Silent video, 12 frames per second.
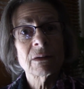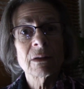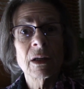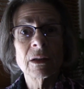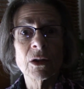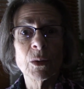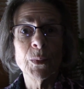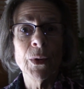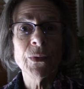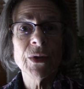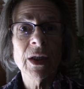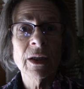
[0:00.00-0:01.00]
a little
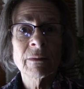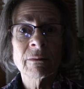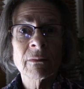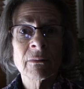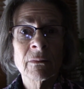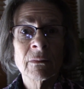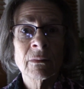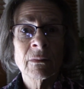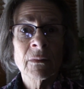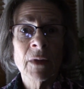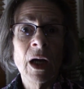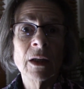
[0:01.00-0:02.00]
protein,
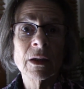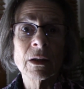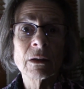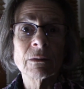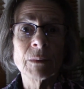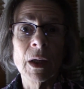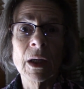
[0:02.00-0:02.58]
a little